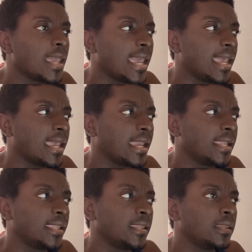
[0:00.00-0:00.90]

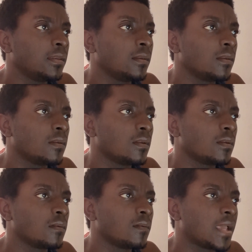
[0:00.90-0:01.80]
And
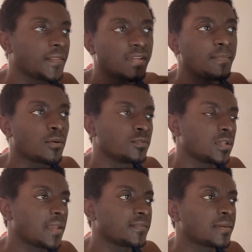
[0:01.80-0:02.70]
at the time I was
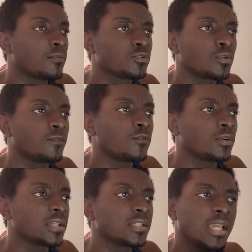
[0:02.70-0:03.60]
24,
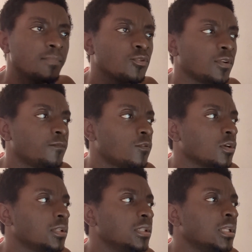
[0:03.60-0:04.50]
and I said, yeah, I'm
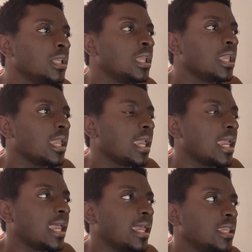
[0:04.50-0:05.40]
24.
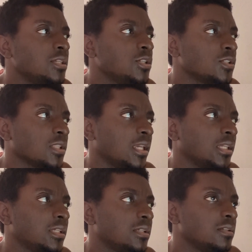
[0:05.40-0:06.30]
And she's like,
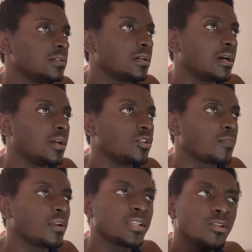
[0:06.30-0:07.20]
you're
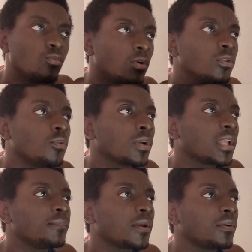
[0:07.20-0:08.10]
married? I said, well, no, we're
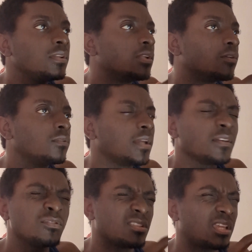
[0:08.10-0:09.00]
getting married. I think it
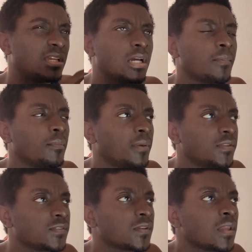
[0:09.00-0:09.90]
was like a couple
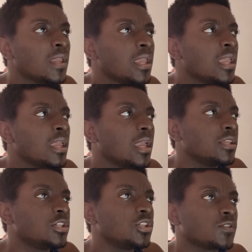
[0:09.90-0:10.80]
months. And
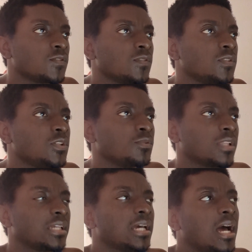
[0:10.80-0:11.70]
she was
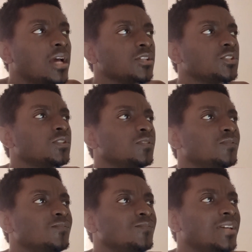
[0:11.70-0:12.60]
like, gosh,
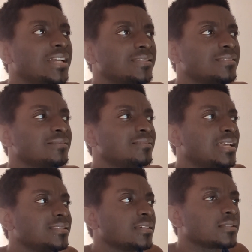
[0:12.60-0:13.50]
that
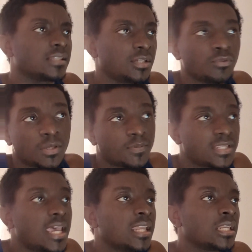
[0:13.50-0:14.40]
sucks. Like, she was
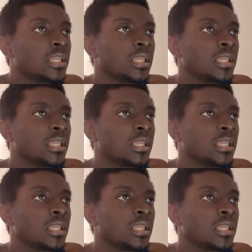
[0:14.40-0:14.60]
upset.